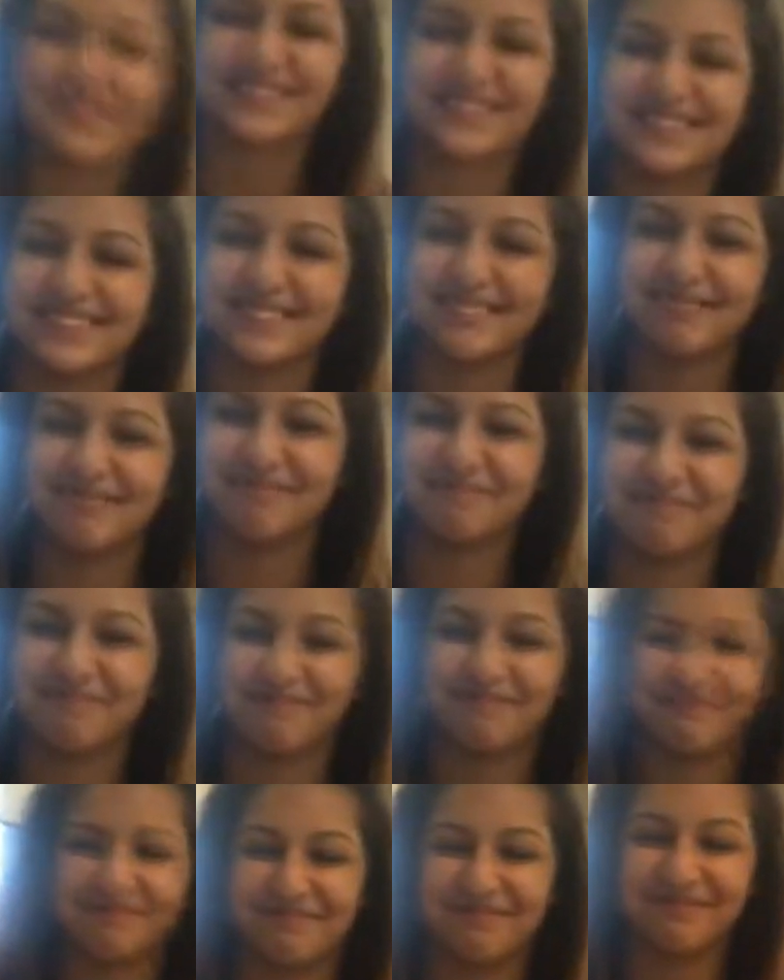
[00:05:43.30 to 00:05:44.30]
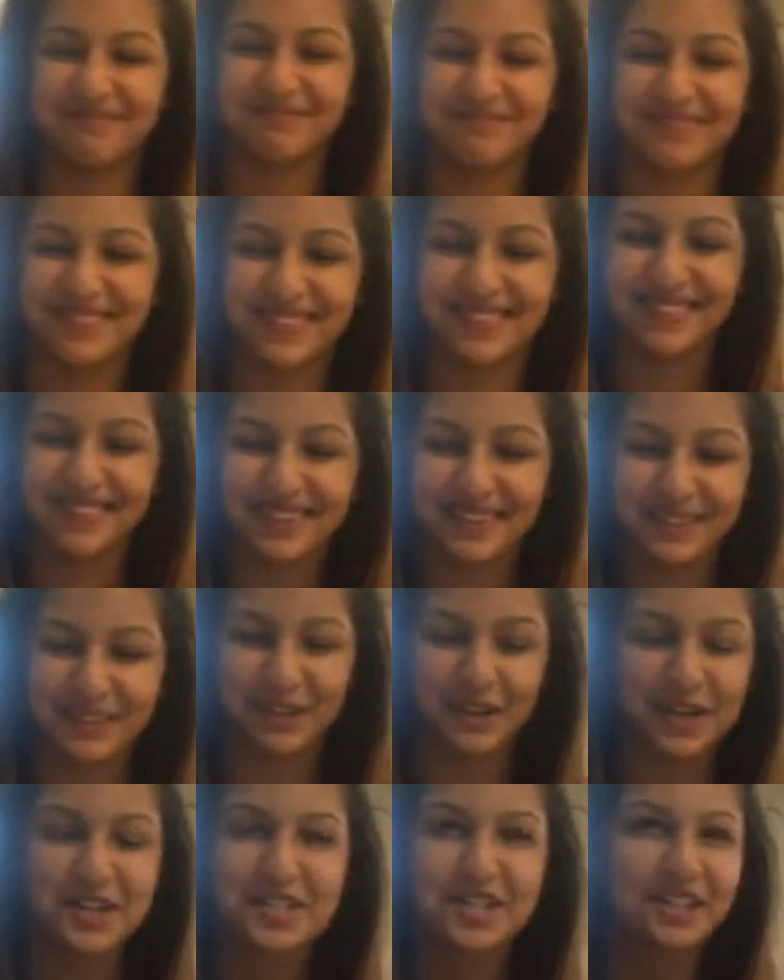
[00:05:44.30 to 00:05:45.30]
Oh, yeah. Ladies first.
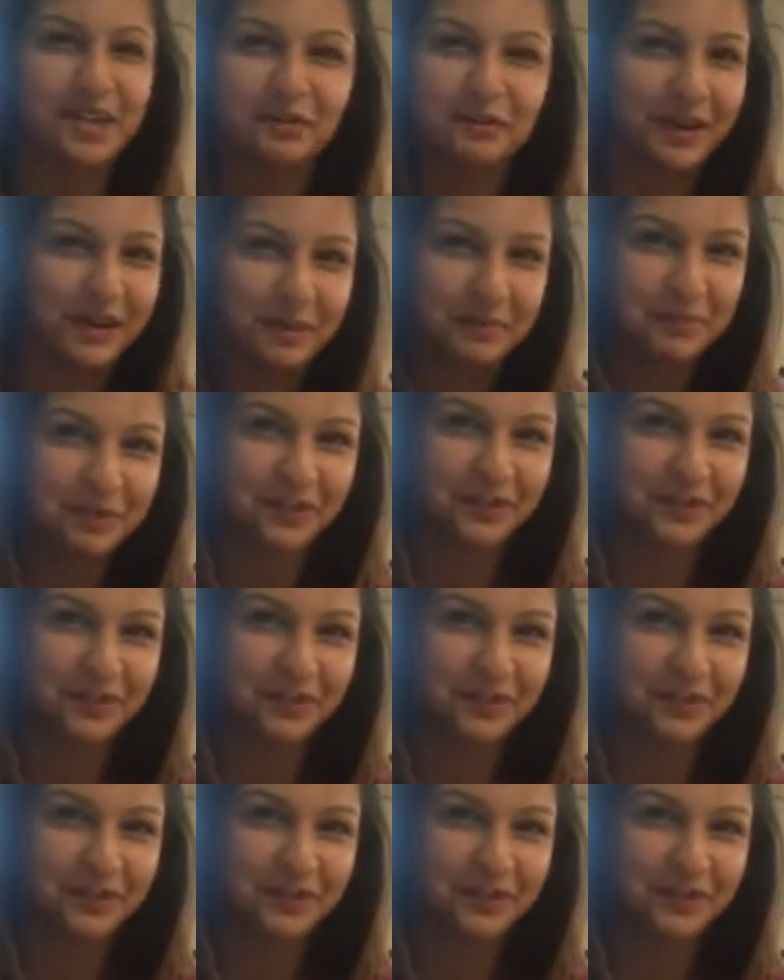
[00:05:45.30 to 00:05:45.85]
So I take a random